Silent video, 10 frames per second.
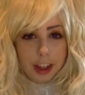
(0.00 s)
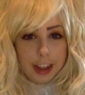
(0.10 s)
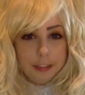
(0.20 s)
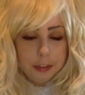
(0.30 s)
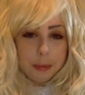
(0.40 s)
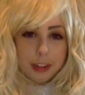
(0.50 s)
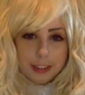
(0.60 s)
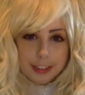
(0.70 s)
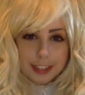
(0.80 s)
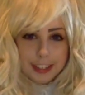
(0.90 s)
Hi
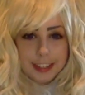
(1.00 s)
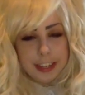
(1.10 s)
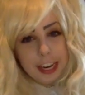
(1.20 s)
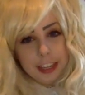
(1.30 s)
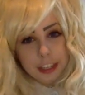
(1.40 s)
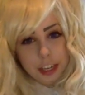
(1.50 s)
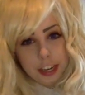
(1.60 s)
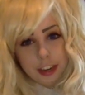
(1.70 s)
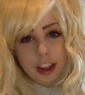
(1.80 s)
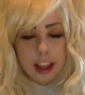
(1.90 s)
everyone, this is Taylor
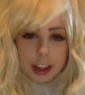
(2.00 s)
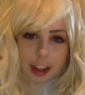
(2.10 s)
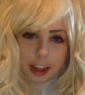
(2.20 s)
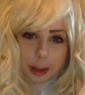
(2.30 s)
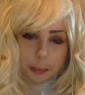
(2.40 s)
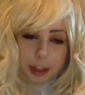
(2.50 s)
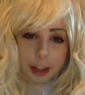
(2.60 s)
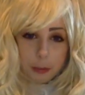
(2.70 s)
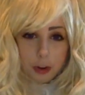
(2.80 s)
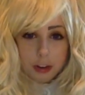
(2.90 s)
Chan,
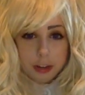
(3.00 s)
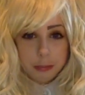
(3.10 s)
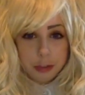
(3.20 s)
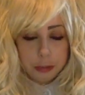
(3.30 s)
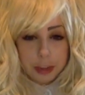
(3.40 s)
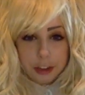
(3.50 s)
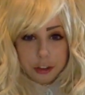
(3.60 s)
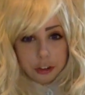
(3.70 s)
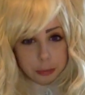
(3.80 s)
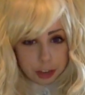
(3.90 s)
and welcome to my
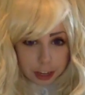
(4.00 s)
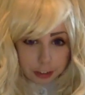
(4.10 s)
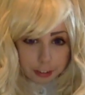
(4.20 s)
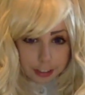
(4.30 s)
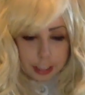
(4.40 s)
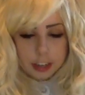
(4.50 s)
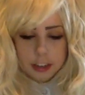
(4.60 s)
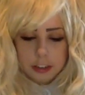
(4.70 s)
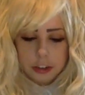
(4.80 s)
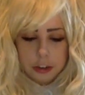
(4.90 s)
YouTube channel.
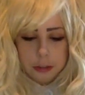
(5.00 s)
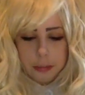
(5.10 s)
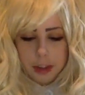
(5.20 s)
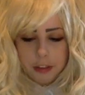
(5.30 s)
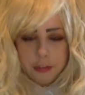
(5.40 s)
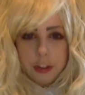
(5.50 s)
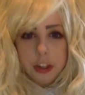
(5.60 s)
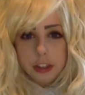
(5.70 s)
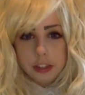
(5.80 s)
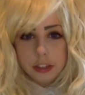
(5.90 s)
So my
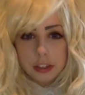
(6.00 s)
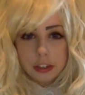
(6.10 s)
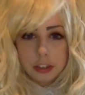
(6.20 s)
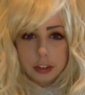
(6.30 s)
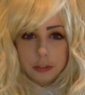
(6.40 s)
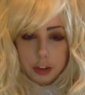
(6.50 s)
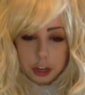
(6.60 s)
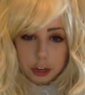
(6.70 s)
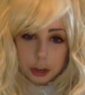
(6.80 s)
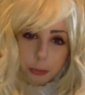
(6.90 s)
first
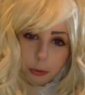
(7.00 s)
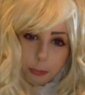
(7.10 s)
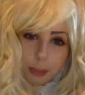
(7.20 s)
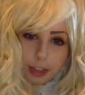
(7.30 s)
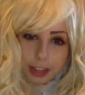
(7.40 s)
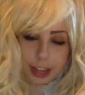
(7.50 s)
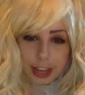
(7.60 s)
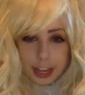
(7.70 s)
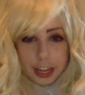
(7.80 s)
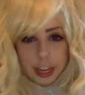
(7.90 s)
video will be
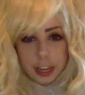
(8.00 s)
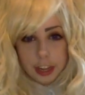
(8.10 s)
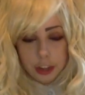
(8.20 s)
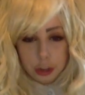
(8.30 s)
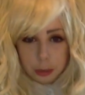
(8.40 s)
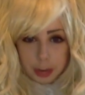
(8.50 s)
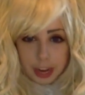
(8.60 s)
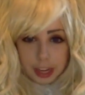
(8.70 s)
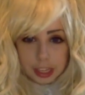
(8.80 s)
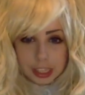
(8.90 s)
a Q&A.
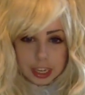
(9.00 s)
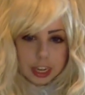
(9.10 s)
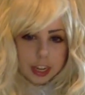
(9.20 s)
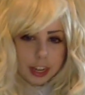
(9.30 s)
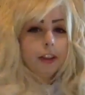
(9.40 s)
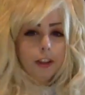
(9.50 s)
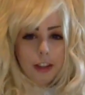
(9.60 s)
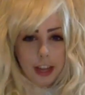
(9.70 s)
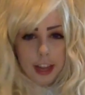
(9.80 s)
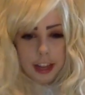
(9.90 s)

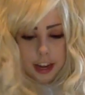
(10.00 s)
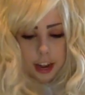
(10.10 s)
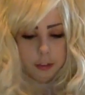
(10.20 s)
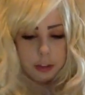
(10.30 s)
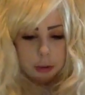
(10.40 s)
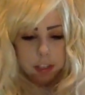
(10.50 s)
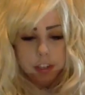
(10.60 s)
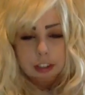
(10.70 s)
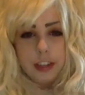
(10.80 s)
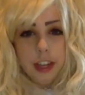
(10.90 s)
Okay, and I have all the
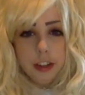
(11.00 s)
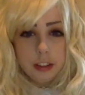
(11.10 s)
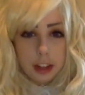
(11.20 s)
questions here.